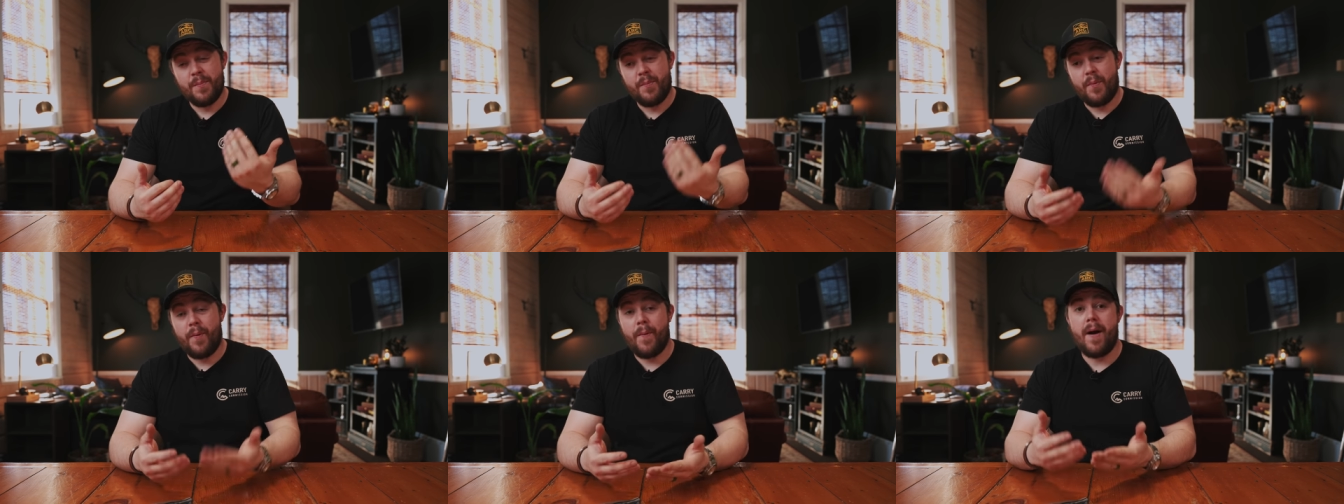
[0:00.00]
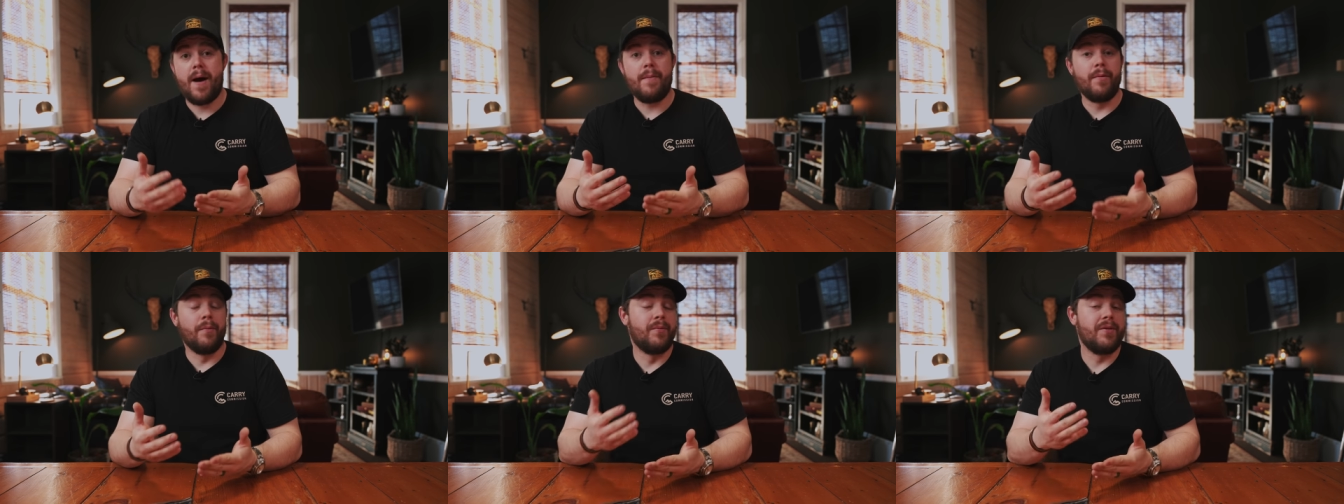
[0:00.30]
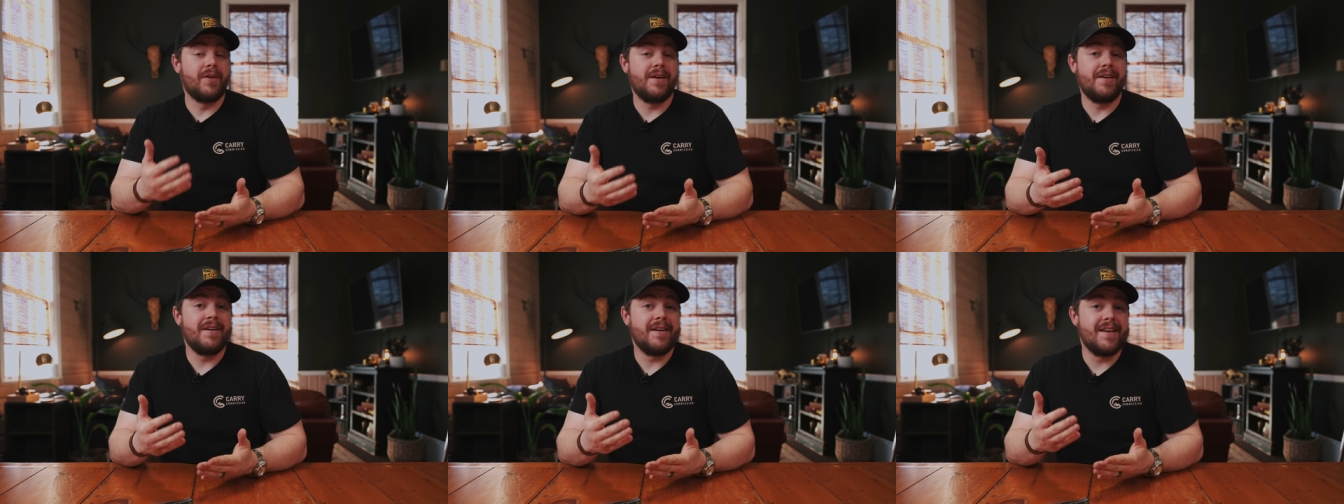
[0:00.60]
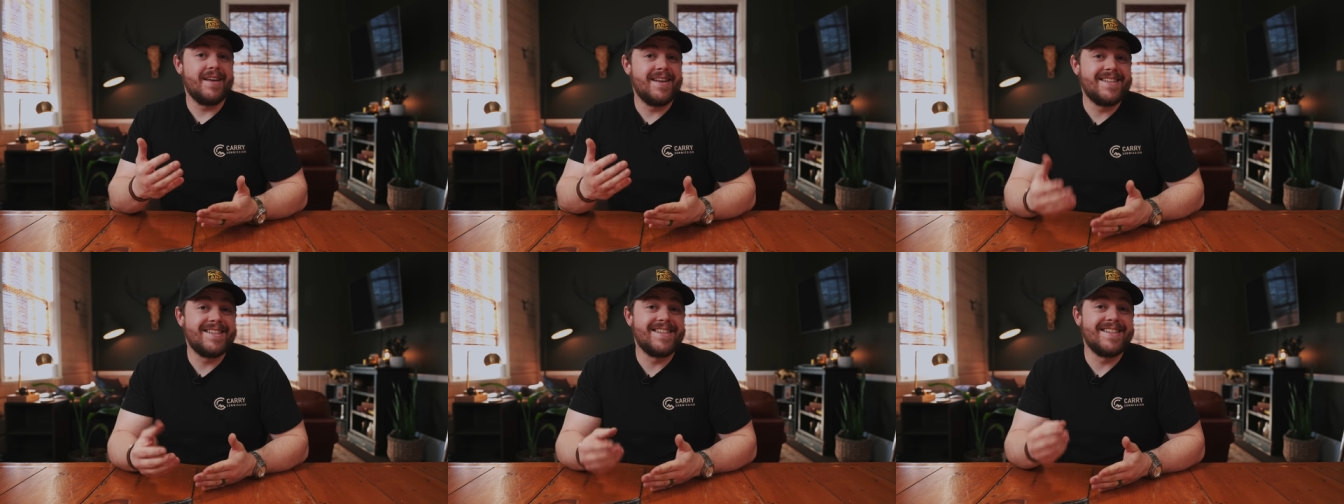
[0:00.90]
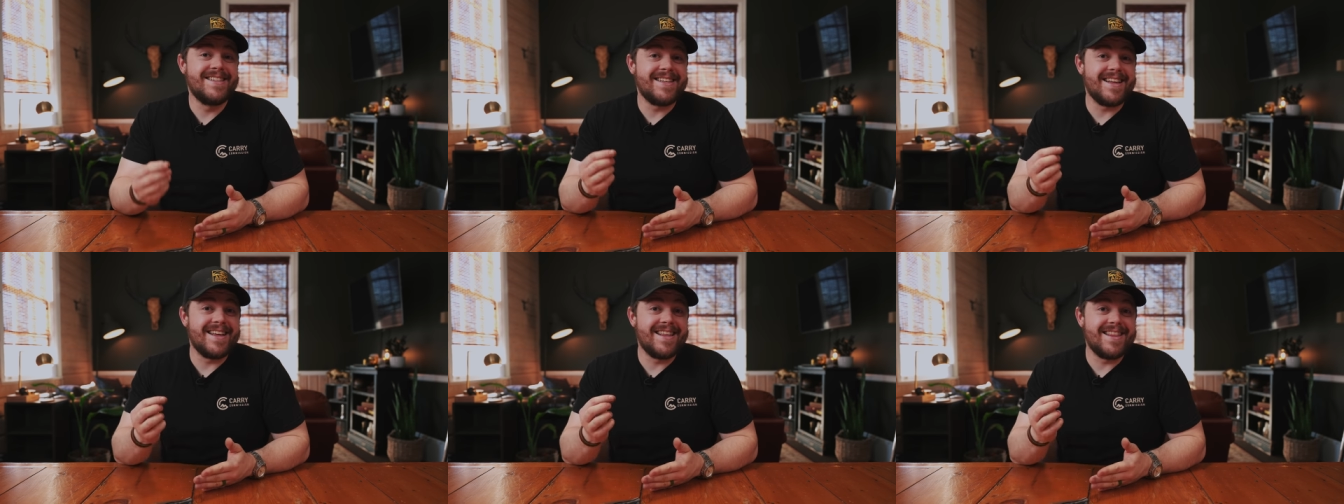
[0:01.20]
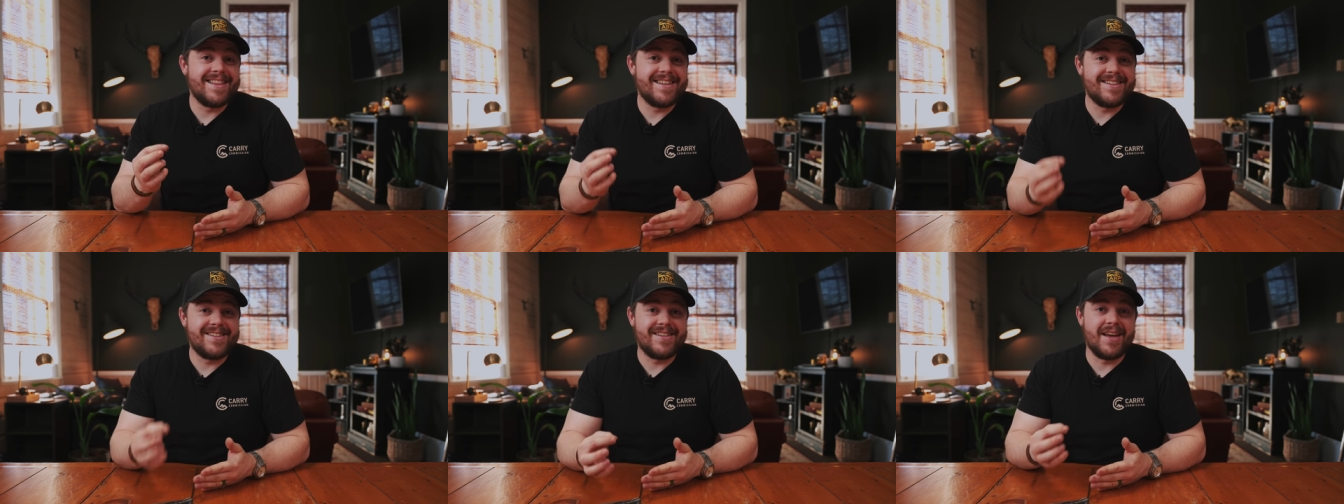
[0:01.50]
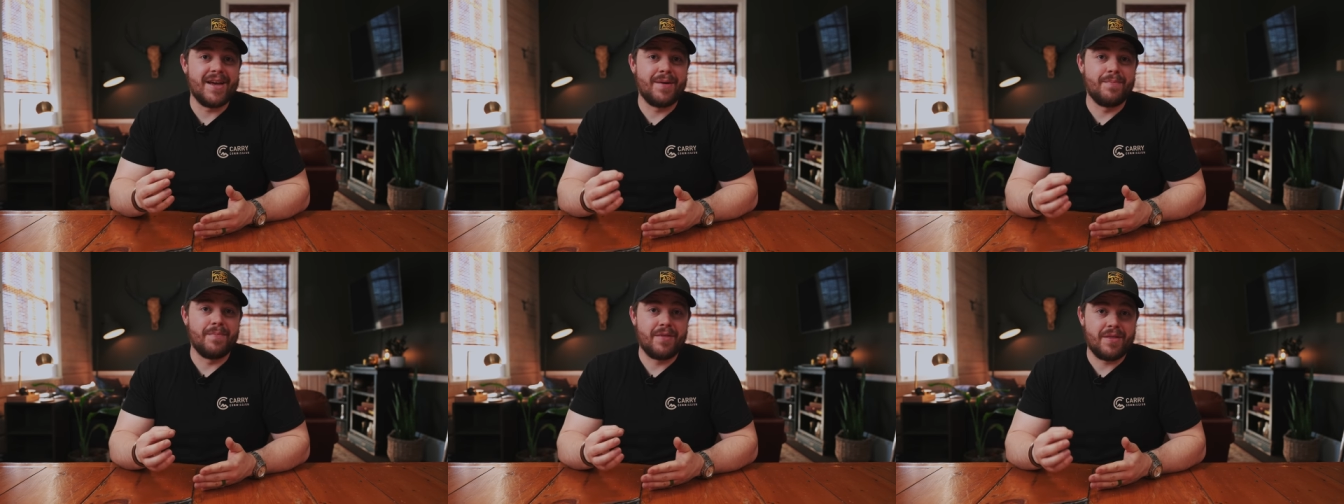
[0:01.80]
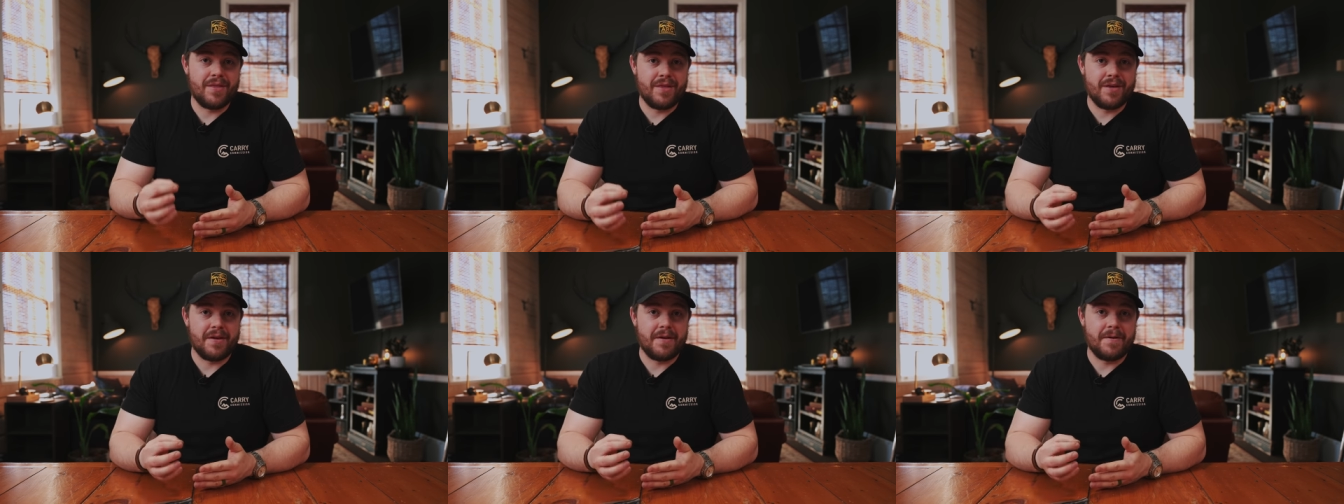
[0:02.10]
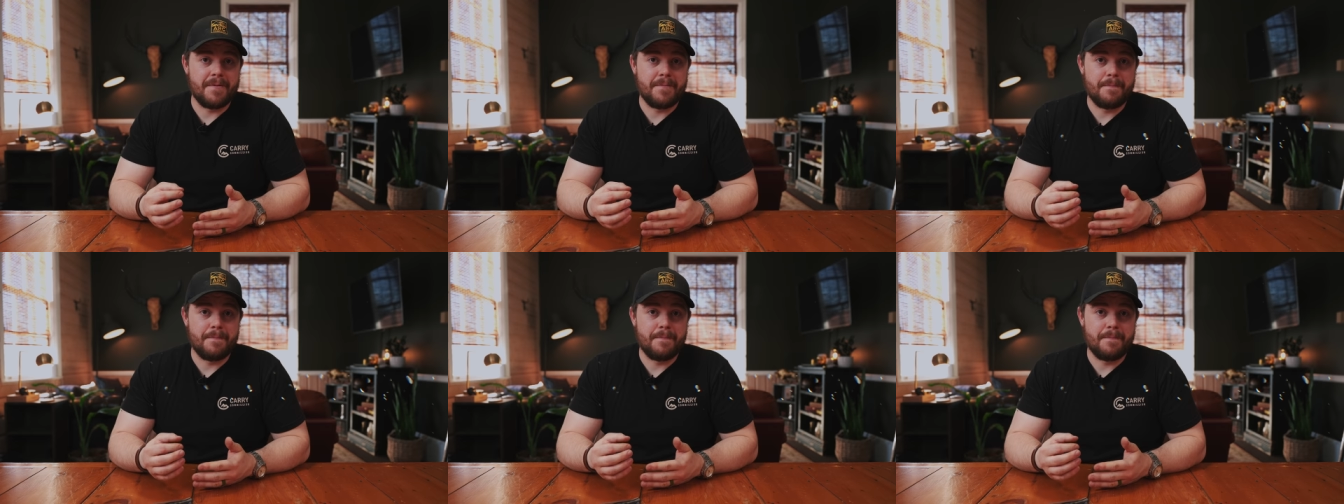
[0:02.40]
probably isn't the same thing. The